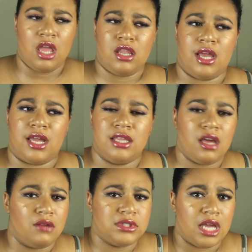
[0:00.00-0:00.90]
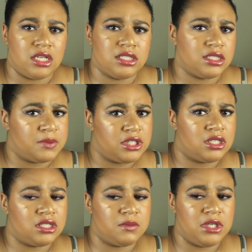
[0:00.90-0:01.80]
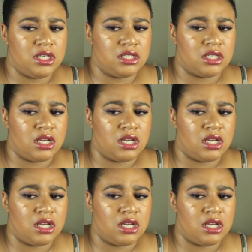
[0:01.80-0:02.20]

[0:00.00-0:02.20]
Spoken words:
And like, I thought it was kind of suspicious because